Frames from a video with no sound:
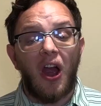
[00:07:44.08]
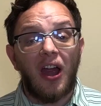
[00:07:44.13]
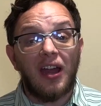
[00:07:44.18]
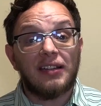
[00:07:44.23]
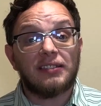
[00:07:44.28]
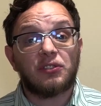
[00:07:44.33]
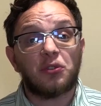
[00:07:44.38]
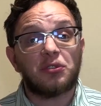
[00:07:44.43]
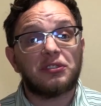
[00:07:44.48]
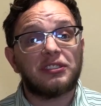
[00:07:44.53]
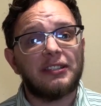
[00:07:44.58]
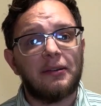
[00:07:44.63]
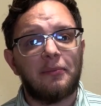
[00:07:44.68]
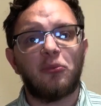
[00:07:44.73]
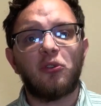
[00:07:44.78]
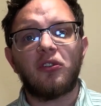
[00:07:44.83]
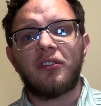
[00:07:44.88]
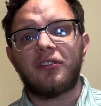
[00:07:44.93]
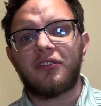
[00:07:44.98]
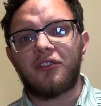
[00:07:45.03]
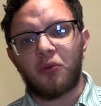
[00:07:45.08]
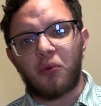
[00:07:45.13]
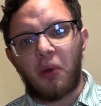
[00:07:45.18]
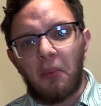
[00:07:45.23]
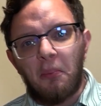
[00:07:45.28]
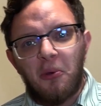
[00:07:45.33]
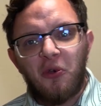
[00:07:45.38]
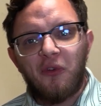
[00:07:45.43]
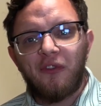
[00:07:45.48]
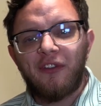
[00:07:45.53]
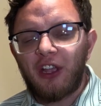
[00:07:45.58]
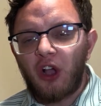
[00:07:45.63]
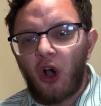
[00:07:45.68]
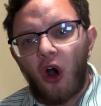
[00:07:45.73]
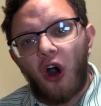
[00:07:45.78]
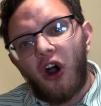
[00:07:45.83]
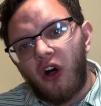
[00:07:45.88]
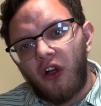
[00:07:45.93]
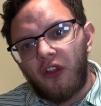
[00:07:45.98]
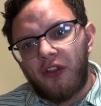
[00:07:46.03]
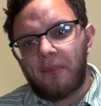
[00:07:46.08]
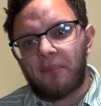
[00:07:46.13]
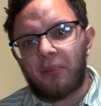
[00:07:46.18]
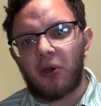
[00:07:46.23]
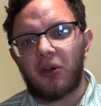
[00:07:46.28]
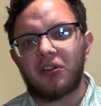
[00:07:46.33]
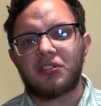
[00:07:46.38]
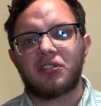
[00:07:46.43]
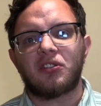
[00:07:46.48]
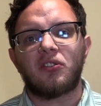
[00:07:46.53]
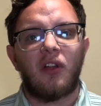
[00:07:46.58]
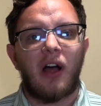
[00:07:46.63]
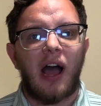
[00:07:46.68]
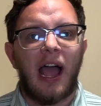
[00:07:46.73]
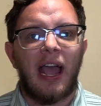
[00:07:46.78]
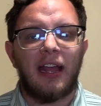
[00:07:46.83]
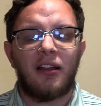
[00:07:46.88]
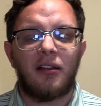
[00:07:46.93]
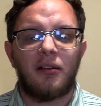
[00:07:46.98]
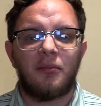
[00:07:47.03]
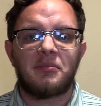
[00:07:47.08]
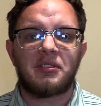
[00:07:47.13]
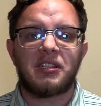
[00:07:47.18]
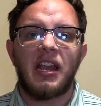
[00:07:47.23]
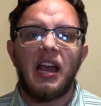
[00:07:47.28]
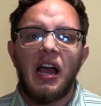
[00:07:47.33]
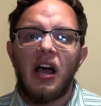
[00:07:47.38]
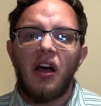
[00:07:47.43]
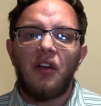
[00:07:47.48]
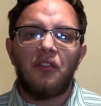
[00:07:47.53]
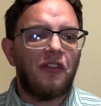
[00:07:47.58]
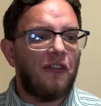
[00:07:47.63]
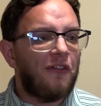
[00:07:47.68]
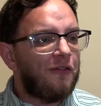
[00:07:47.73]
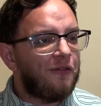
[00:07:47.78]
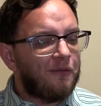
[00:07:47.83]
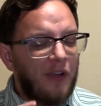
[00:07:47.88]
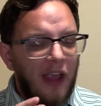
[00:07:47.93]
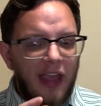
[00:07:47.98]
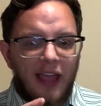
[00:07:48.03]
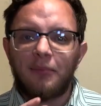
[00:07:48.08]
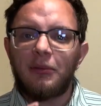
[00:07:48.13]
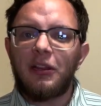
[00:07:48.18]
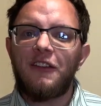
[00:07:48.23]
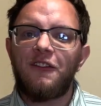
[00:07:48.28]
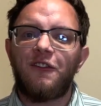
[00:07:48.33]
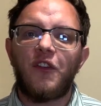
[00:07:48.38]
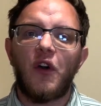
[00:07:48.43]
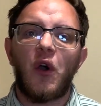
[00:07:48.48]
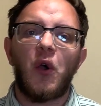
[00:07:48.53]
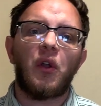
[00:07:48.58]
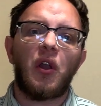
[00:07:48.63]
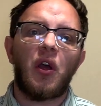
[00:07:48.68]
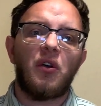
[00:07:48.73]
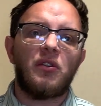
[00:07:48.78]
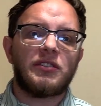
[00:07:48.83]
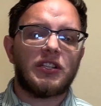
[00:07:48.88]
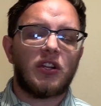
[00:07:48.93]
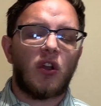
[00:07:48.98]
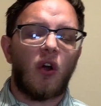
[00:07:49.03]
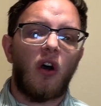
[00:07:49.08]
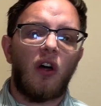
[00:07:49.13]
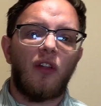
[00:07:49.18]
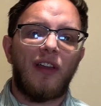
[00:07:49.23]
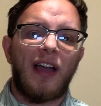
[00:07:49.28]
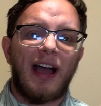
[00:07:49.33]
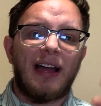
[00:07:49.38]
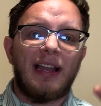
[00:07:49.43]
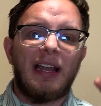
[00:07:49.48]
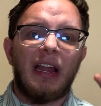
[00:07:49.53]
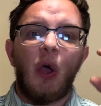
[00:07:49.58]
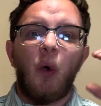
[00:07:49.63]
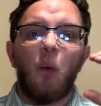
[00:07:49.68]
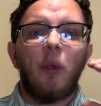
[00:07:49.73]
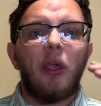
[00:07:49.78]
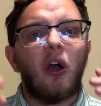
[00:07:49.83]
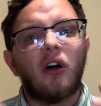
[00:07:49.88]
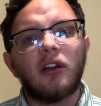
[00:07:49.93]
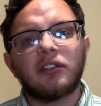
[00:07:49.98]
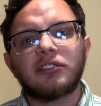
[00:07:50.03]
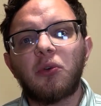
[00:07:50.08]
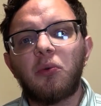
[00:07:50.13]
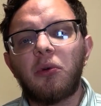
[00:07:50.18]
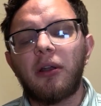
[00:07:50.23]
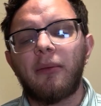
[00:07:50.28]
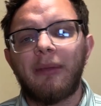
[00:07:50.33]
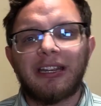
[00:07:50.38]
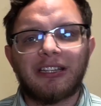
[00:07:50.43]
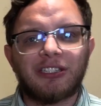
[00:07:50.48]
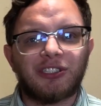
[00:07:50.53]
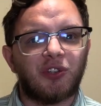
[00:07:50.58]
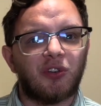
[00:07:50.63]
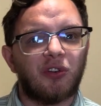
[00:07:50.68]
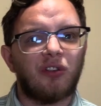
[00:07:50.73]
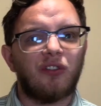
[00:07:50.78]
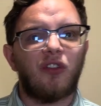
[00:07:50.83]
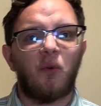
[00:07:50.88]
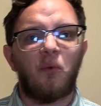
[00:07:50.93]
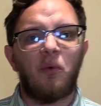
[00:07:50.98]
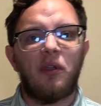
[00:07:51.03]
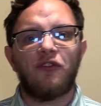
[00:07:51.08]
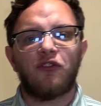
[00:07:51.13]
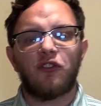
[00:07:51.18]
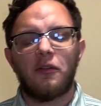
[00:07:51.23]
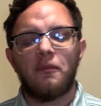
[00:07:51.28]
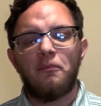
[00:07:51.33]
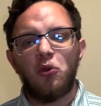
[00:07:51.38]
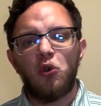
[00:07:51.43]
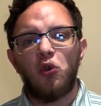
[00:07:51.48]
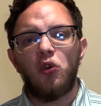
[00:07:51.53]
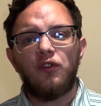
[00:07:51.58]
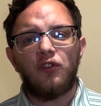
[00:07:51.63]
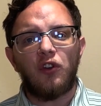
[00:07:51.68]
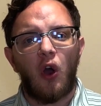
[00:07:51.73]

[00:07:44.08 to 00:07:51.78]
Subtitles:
All right, so similar to removing all the personal items, the family photos and all that, we also want to make sure that we've removed